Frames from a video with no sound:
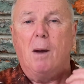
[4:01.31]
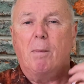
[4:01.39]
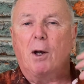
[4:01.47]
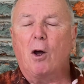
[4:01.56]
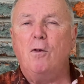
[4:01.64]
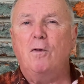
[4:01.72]

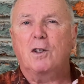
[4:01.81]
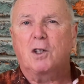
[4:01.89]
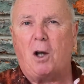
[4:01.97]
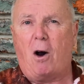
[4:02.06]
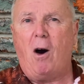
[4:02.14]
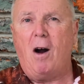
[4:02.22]
But over
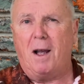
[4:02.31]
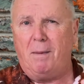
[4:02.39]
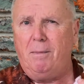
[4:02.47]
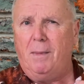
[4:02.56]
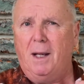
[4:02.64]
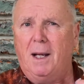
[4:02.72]

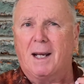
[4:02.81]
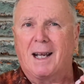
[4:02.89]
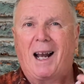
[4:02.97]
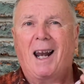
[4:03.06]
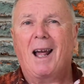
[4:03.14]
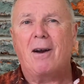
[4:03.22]
time,
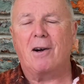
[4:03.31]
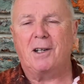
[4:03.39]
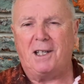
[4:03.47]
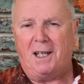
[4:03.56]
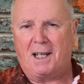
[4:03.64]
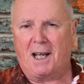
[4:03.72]

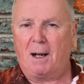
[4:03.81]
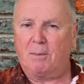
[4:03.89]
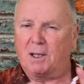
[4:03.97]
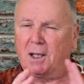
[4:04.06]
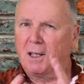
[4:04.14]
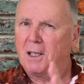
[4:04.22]
clarity
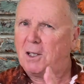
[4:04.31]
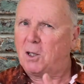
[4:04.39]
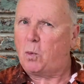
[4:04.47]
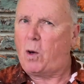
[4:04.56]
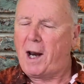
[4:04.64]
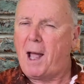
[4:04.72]
comes. And this is
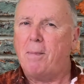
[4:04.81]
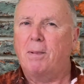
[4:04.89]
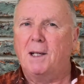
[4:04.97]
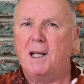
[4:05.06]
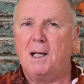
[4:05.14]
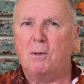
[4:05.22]
what
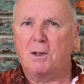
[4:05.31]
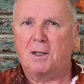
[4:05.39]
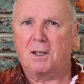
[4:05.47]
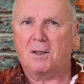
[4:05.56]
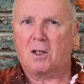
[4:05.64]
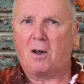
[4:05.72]
happened here with
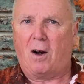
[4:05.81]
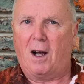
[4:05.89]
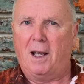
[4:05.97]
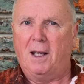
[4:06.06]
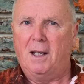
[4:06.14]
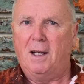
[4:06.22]
this guy.
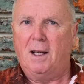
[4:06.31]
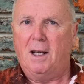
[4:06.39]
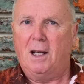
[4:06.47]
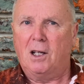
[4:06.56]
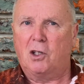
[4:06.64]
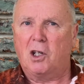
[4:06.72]

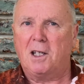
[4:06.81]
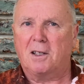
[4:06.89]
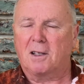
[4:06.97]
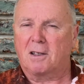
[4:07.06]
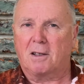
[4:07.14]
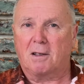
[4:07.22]

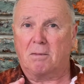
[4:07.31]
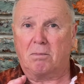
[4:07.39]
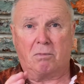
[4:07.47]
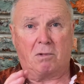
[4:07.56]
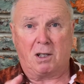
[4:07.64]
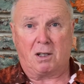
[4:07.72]
Jesus
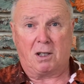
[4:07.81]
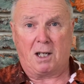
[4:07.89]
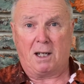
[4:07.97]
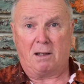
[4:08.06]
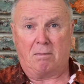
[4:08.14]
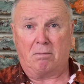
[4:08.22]
just
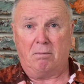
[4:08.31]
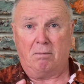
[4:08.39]
said,